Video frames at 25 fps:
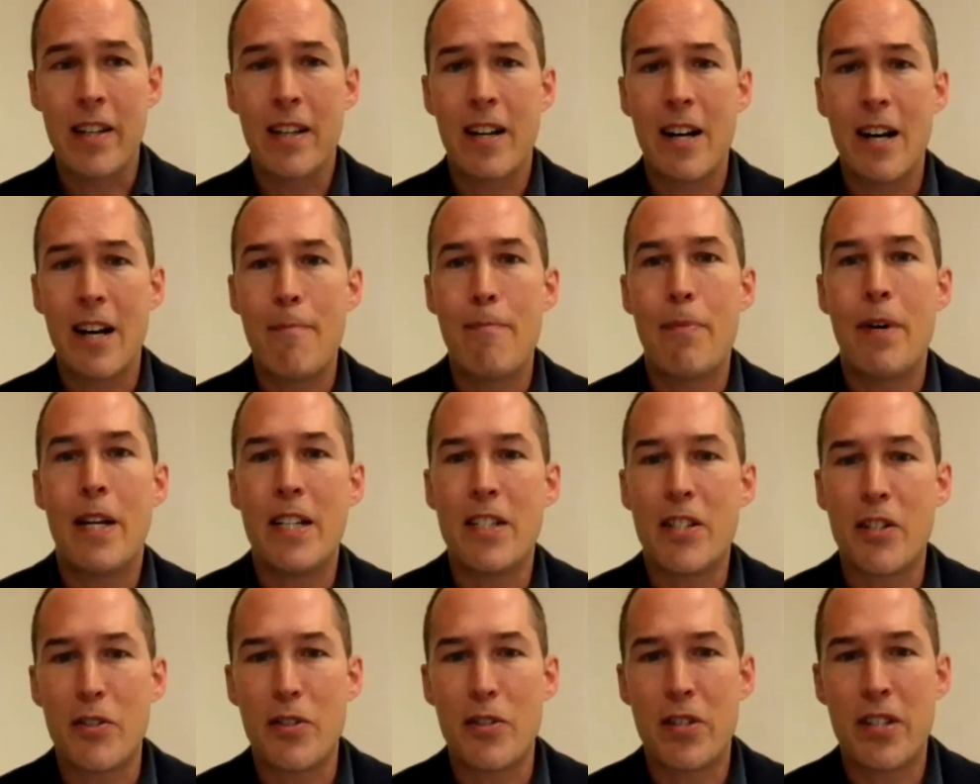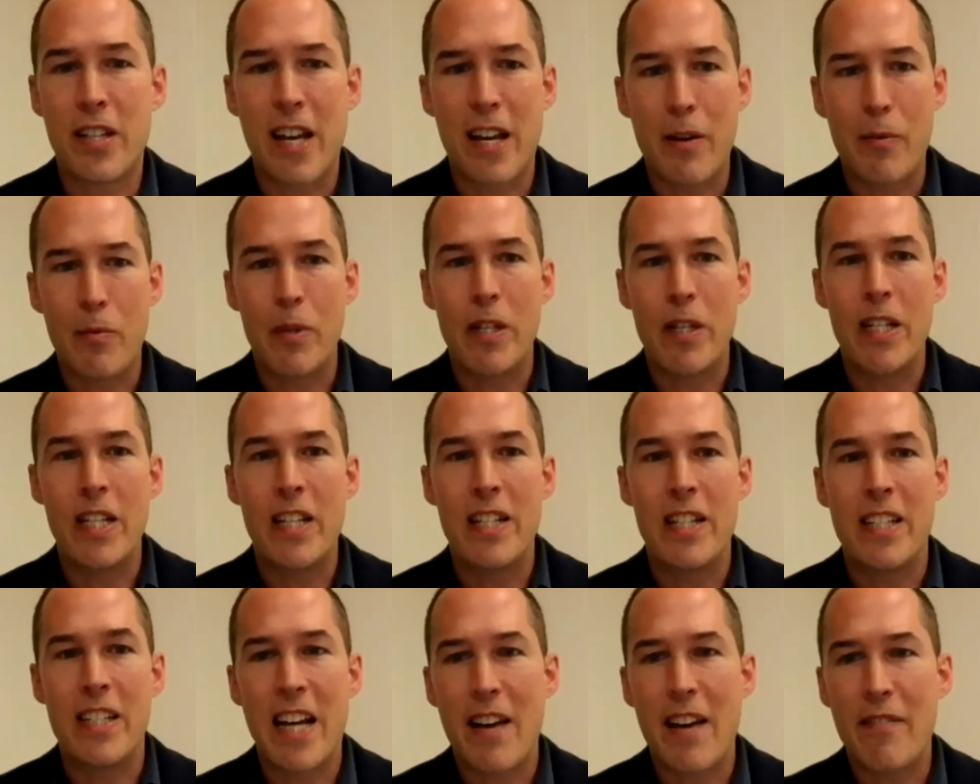But as you say, we
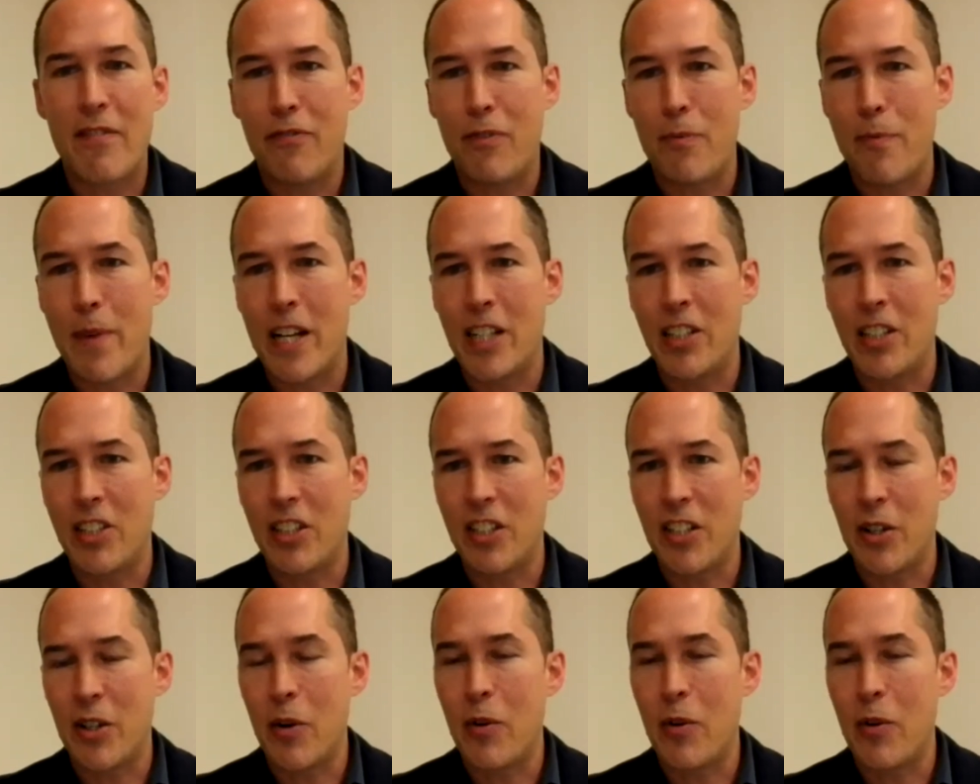need to have the information.